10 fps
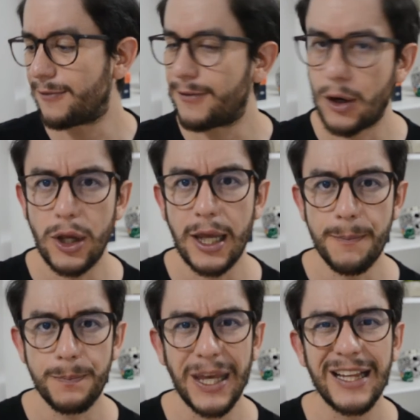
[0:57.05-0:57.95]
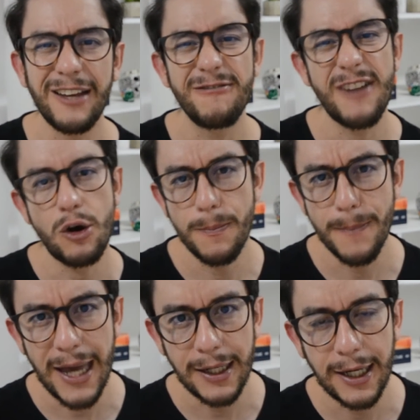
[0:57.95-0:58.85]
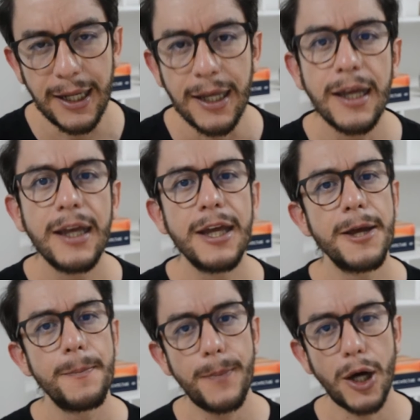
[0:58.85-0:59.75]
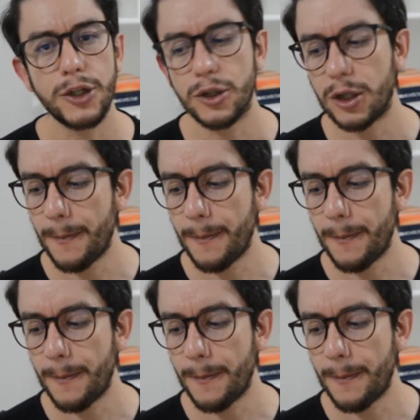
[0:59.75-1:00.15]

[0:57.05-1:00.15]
very appealing, very manly bottle.